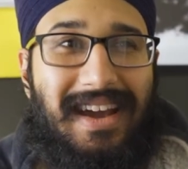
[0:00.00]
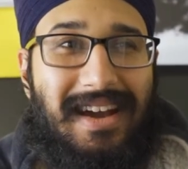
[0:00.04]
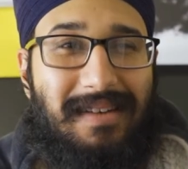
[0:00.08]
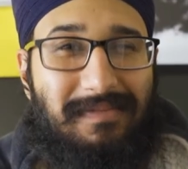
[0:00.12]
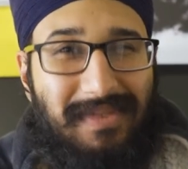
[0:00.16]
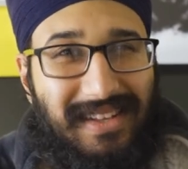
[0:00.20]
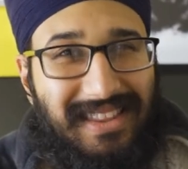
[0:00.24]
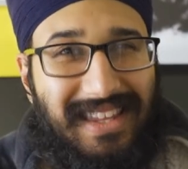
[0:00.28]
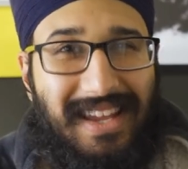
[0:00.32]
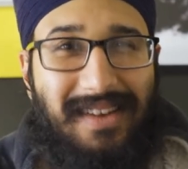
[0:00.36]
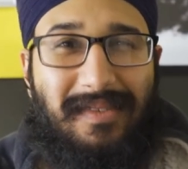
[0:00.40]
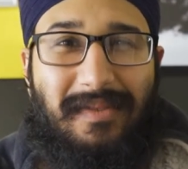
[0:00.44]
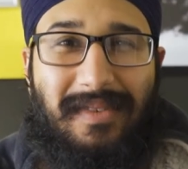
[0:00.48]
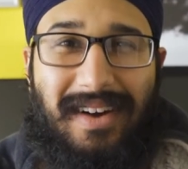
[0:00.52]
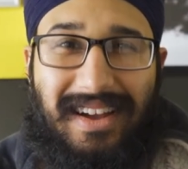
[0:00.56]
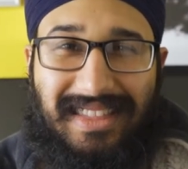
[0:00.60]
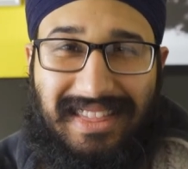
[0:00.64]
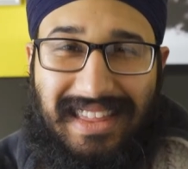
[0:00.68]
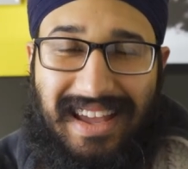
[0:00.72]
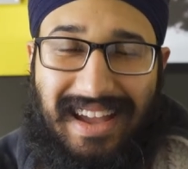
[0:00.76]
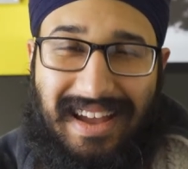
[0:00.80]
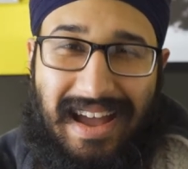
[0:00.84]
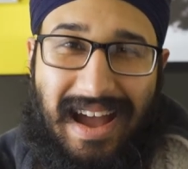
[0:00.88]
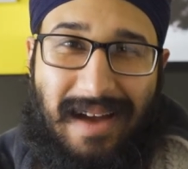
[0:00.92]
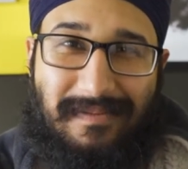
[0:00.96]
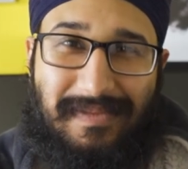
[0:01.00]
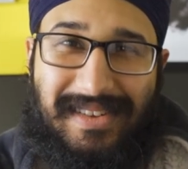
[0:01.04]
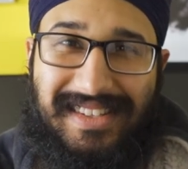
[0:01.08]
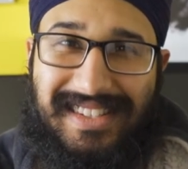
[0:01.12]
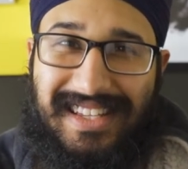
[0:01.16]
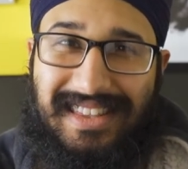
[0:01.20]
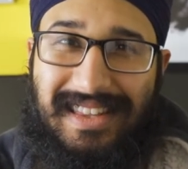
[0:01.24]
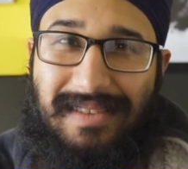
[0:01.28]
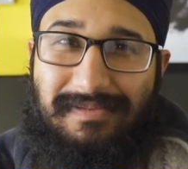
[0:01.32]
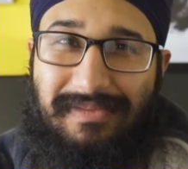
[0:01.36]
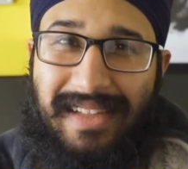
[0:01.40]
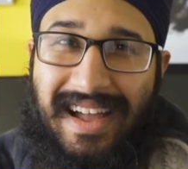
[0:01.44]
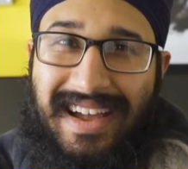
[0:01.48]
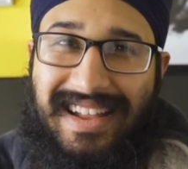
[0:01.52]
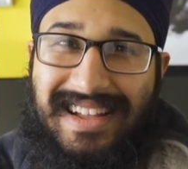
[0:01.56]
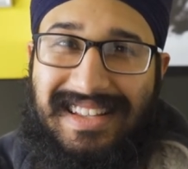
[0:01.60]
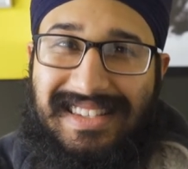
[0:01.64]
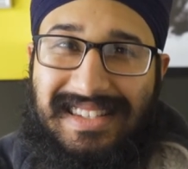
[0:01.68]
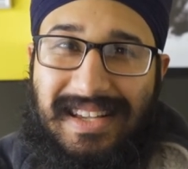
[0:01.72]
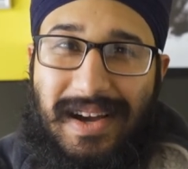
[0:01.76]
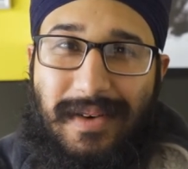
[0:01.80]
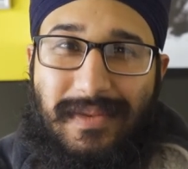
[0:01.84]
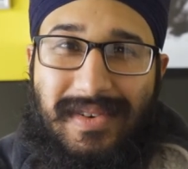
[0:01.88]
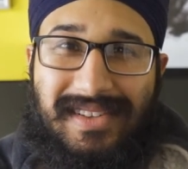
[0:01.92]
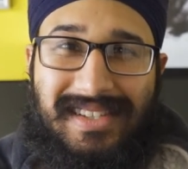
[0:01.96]
But then what that happens in the plan
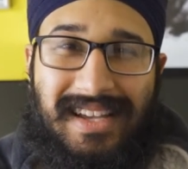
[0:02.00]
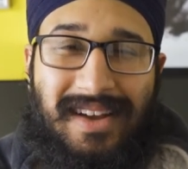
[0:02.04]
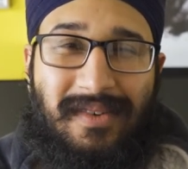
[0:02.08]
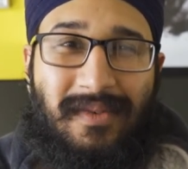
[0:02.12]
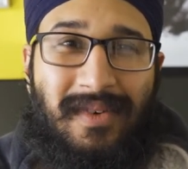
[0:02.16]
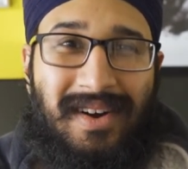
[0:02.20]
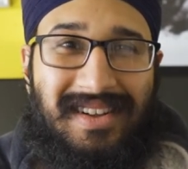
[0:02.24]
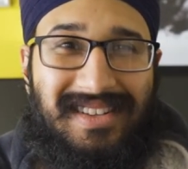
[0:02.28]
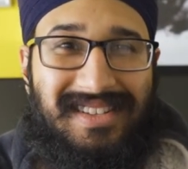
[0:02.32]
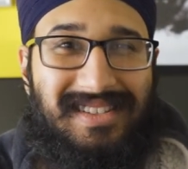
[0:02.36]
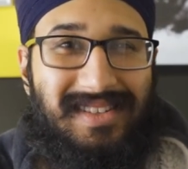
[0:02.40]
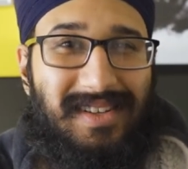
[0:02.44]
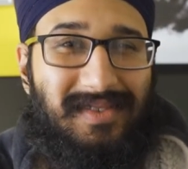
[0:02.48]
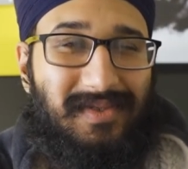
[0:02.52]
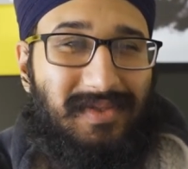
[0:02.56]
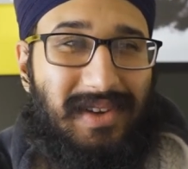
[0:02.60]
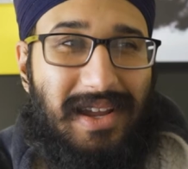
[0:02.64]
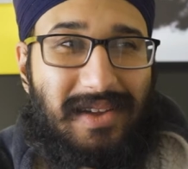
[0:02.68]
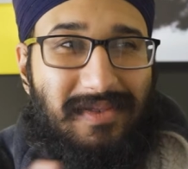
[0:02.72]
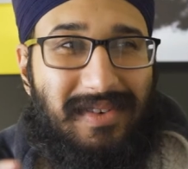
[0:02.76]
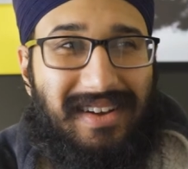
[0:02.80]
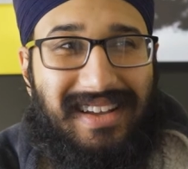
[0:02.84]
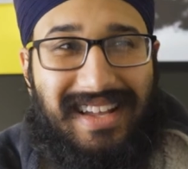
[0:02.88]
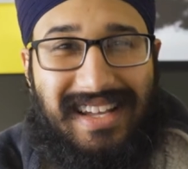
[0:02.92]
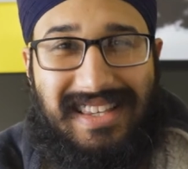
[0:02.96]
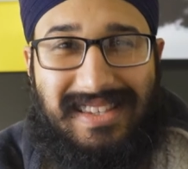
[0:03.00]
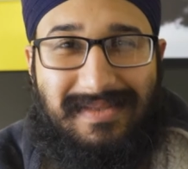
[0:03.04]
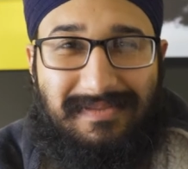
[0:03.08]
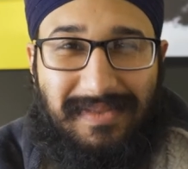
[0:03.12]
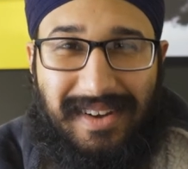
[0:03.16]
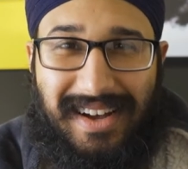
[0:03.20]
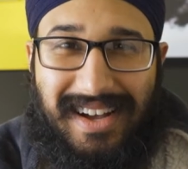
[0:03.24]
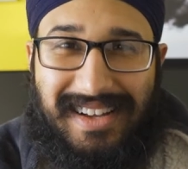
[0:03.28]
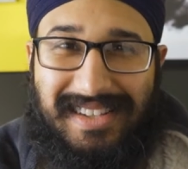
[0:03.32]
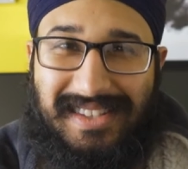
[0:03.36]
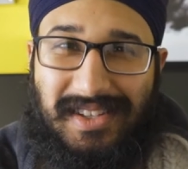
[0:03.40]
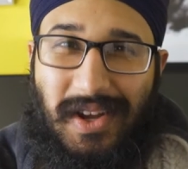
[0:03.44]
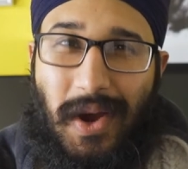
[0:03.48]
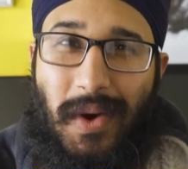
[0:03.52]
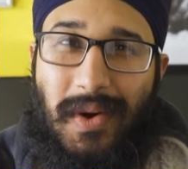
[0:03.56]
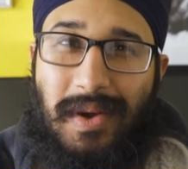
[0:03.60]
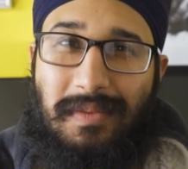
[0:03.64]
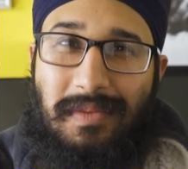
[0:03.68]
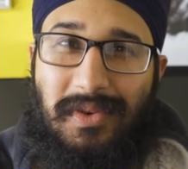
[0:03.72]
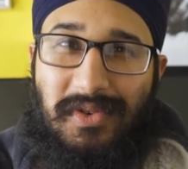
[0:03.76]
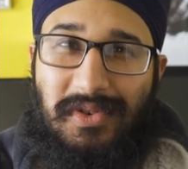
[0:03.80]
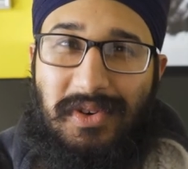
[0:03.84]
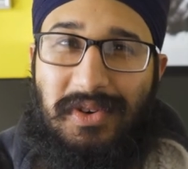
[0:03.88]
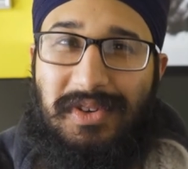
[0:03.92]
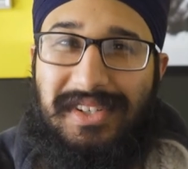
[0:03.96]
itself is like once Reva gets past Owen
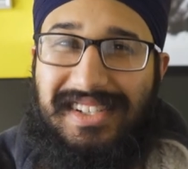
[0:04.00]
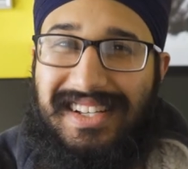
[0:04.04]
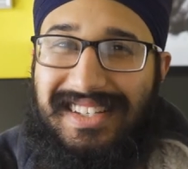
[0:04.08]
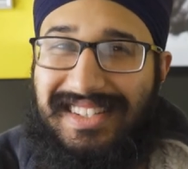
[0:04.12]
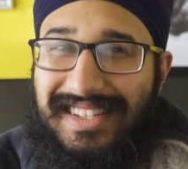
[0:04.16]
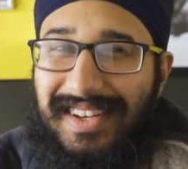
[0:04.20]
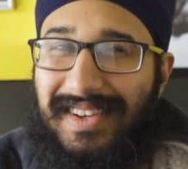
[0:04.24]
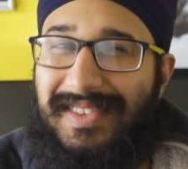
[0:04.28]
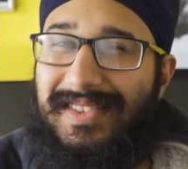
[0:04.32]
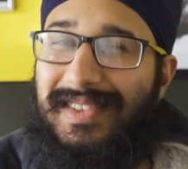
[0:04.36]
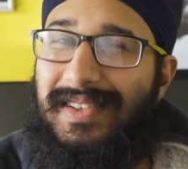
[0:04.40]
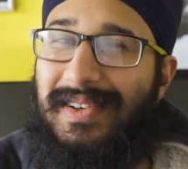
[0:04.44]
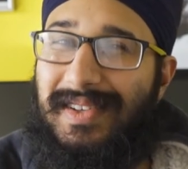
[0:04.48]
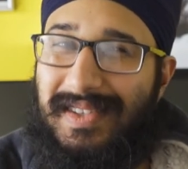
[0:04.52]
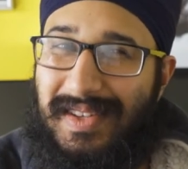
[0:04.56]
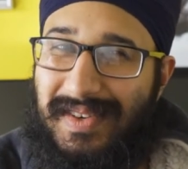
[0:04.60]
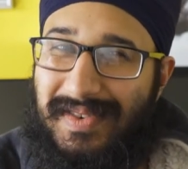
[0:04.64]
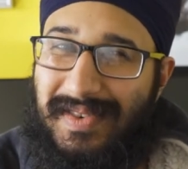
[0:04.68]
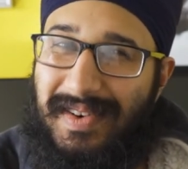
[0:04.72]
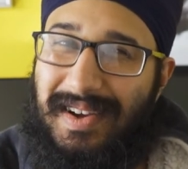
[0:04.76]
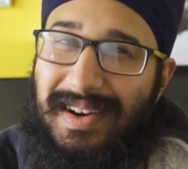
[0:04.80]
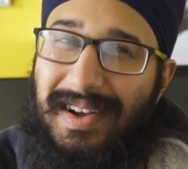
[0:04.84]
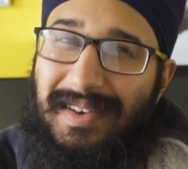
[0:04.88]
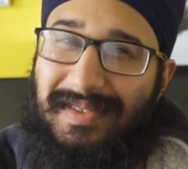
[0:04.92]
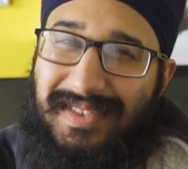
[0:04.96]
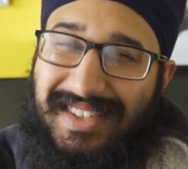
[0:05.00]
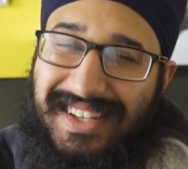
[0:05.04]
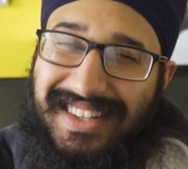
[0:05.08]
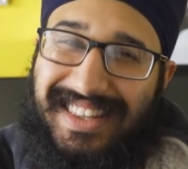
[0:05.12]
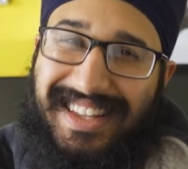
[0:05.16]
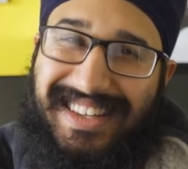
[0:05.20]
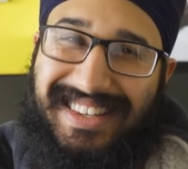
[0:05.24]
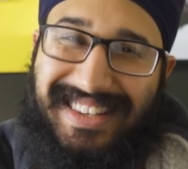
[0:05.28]
Baru, she tells Luke to run off to the